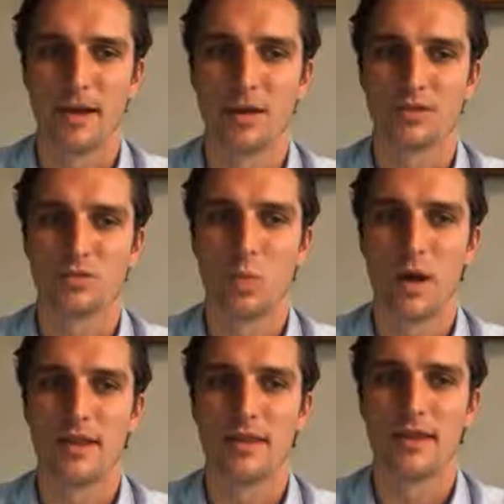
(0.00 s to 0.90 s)
know it's
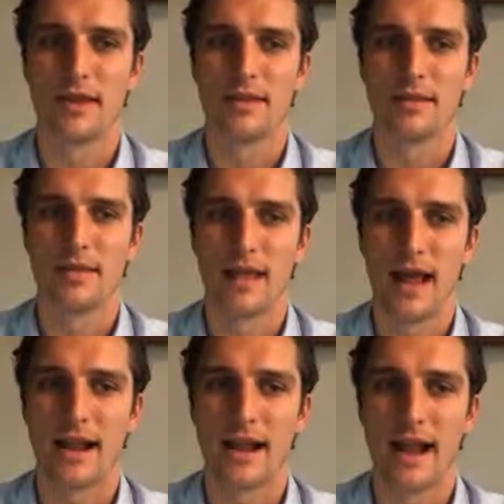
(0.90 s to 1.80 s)
one thing
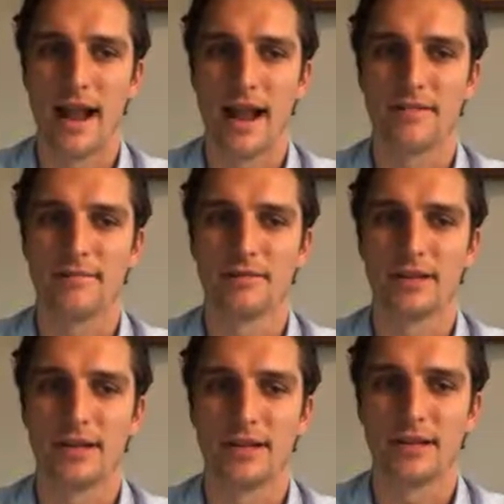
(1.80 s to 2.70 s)
that
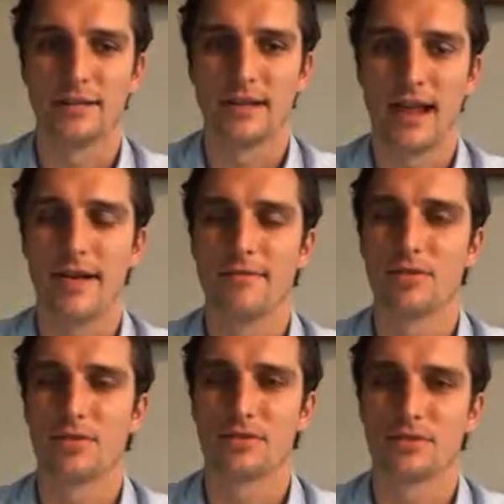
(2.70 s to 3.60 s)

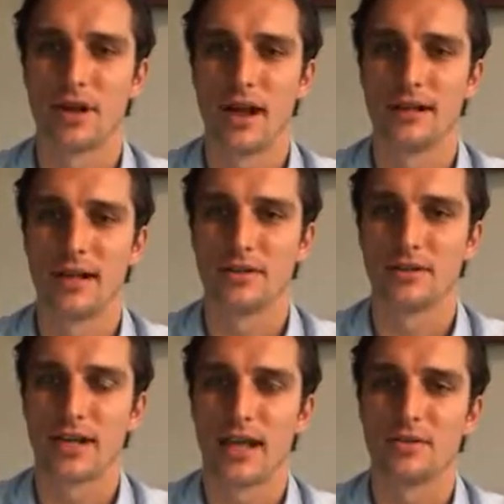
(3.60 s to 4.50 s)
everyone's trying to
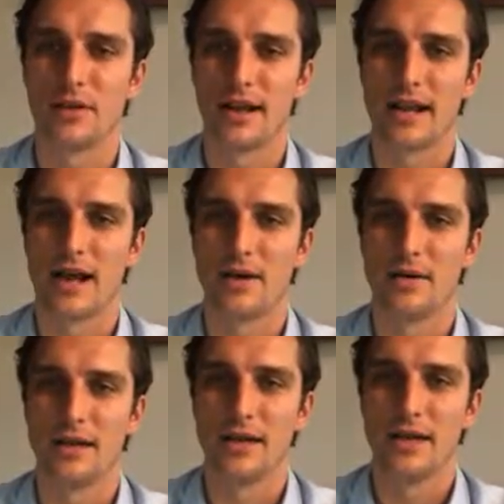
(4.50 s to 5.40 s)
understand right now.
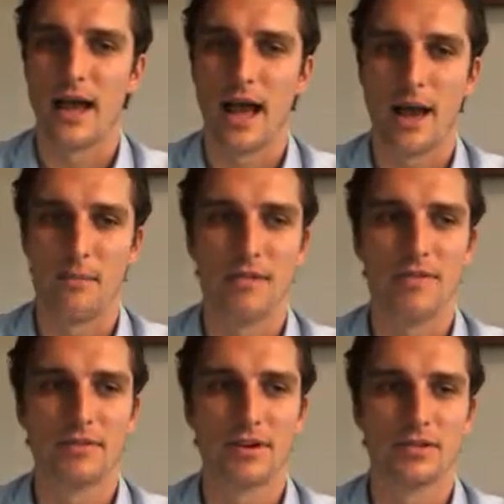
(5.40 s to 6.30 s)
I've
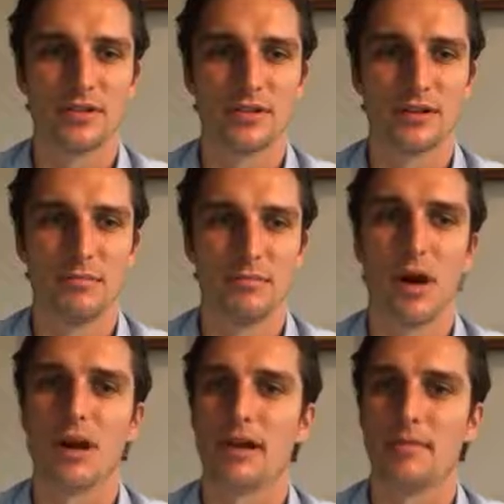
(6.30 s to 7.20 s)
even heard the term
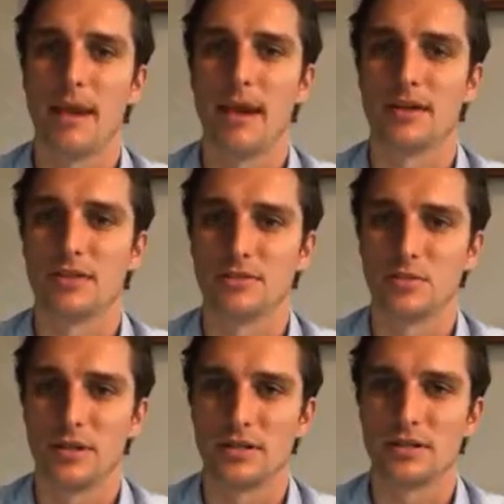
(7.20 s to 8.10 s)
market makers, which